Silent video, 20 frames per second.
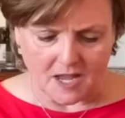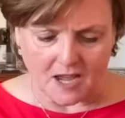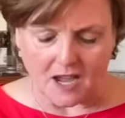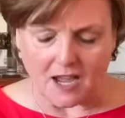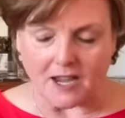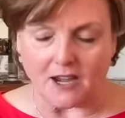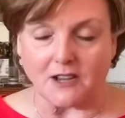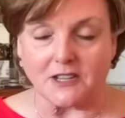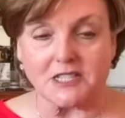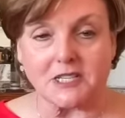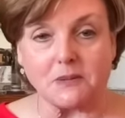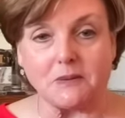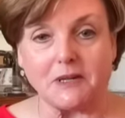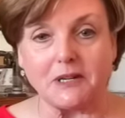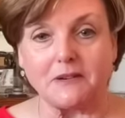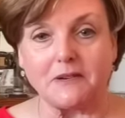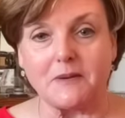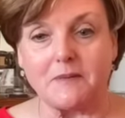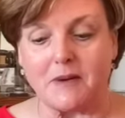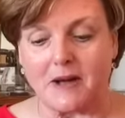I also want
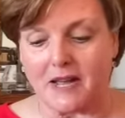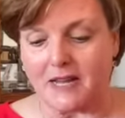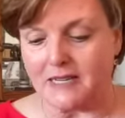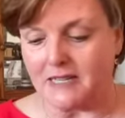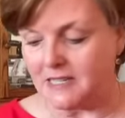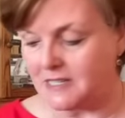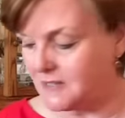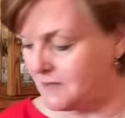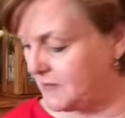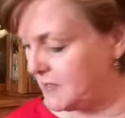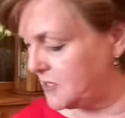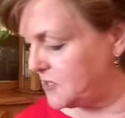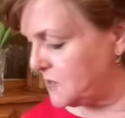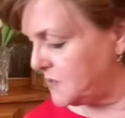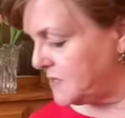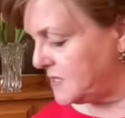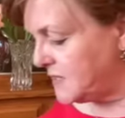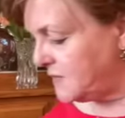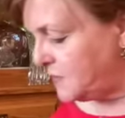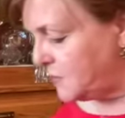to remind
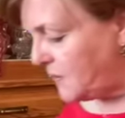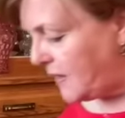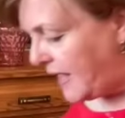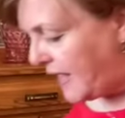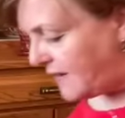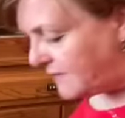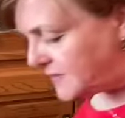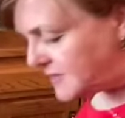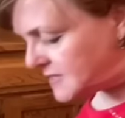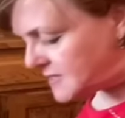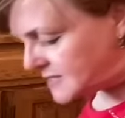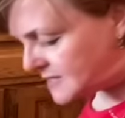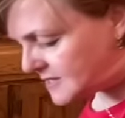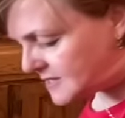individuals, if you haven't